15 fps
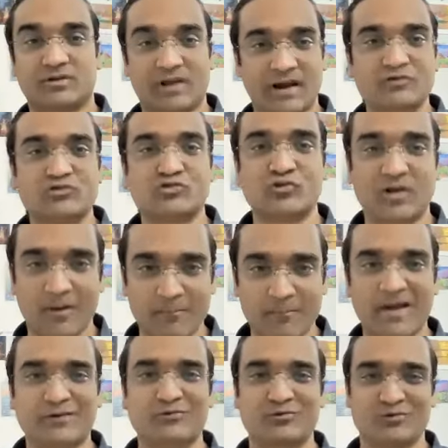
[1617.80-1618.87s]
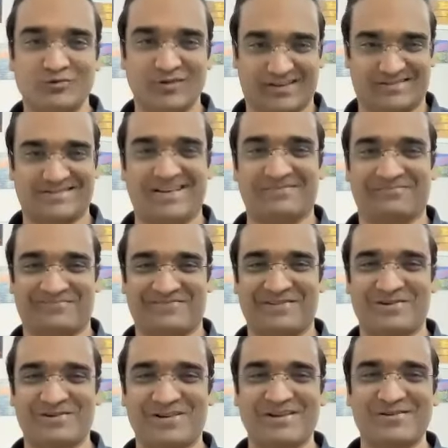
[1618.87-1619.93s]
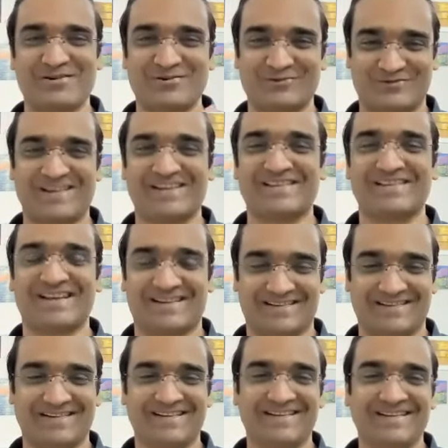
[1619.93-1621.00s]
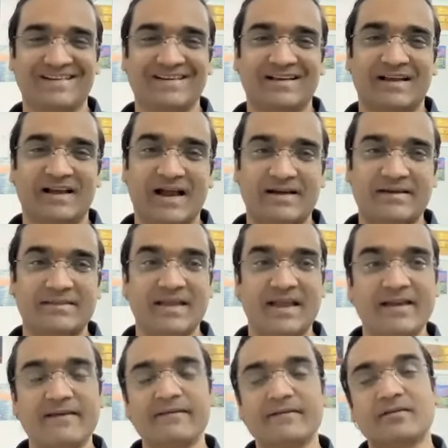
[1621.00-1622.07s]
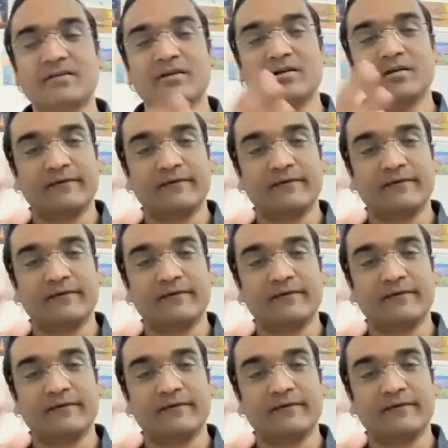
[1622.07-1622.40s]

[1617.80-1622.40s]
client should come back to you next time. Okay. You have to tell that. And then